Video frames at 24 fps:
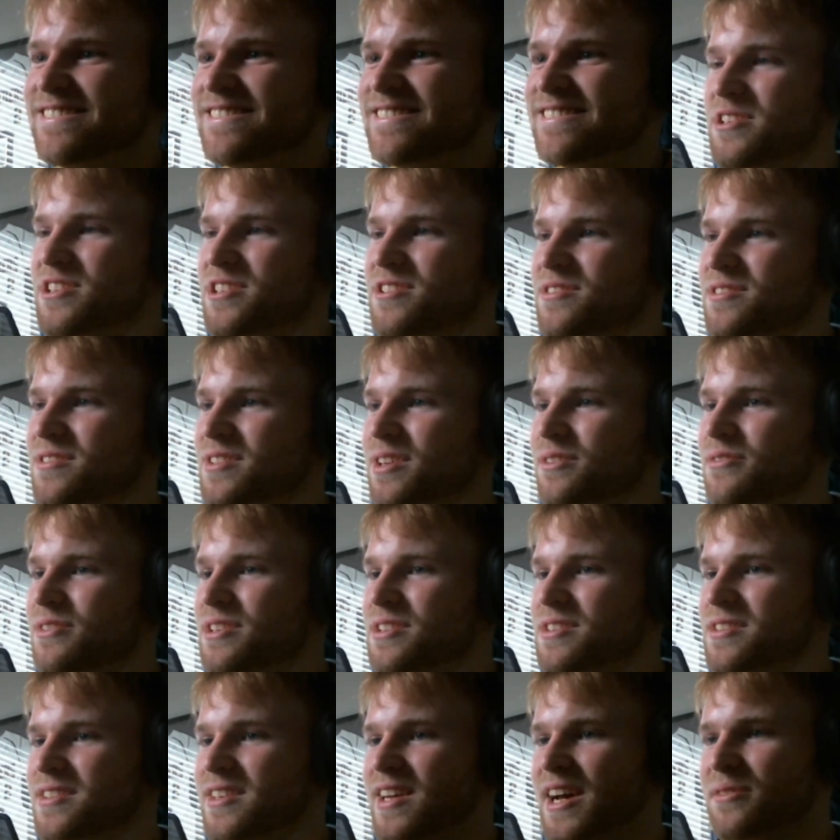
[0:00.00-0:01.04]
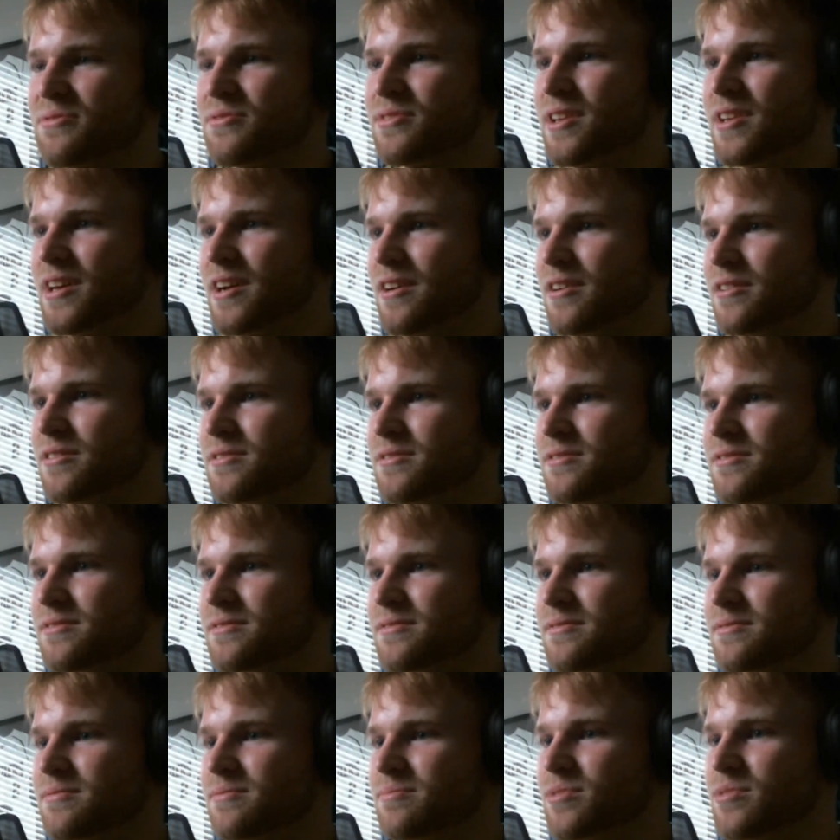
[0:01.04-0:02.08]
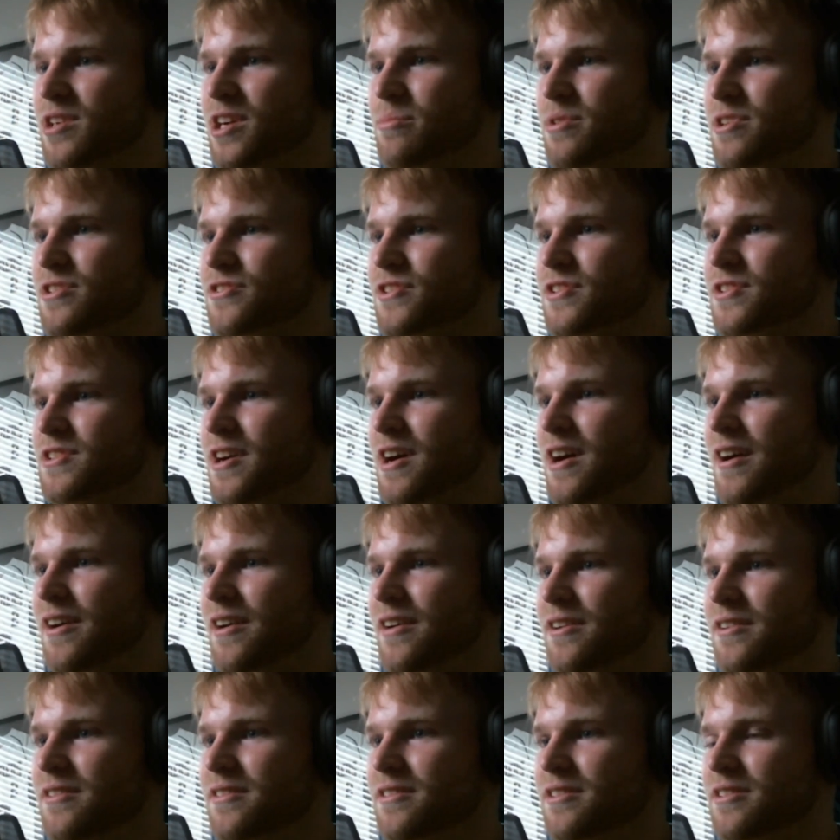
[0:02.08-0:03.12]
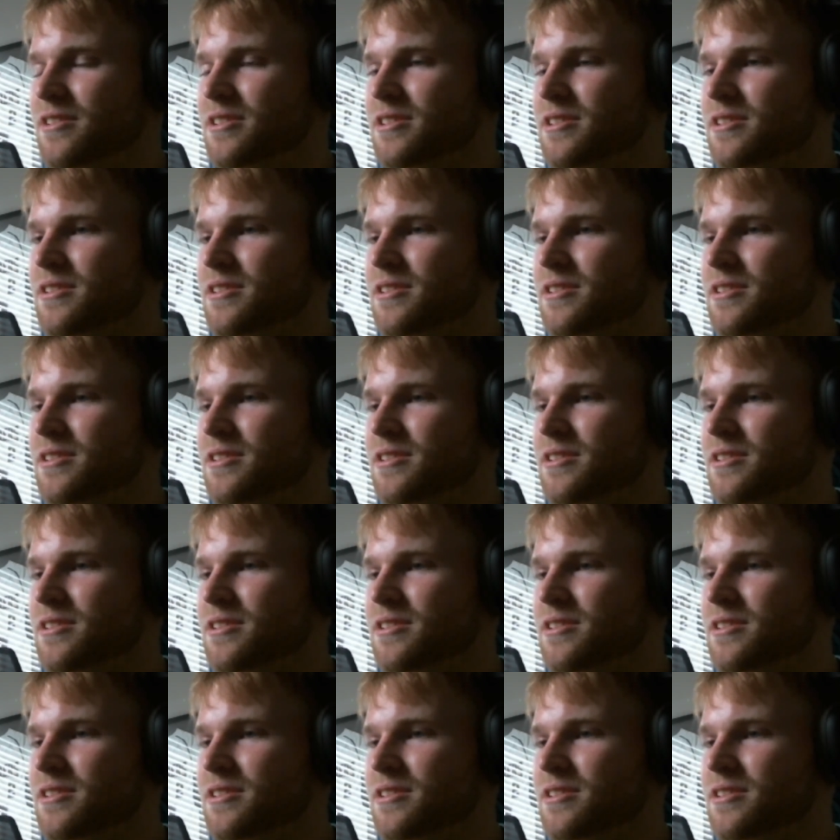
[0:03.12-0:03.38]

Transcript: Homie's just living his life now. Pretty much retired.